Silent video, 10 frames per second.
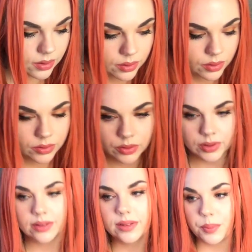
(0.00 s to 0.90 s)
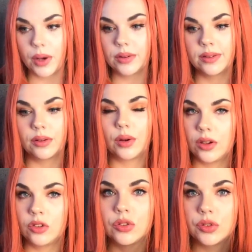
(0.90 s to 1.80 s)
Uh, so this is about the
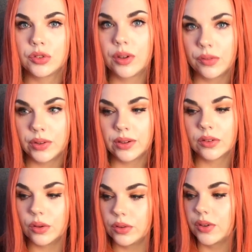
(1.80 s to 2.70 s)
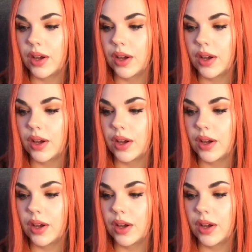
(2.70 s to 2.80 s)
situation. So something is going to